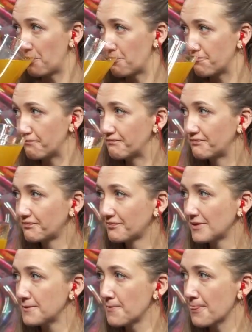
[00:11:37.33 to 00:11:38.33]
What
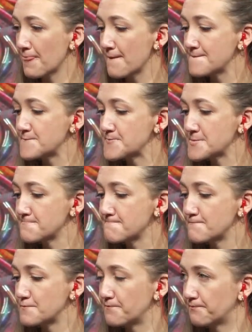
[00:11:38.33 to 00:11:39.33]
was done in the clinical
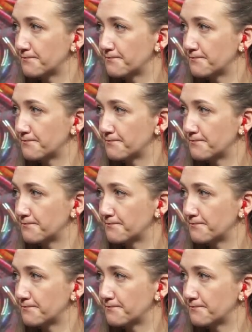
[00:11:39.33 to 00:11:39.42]
study, we're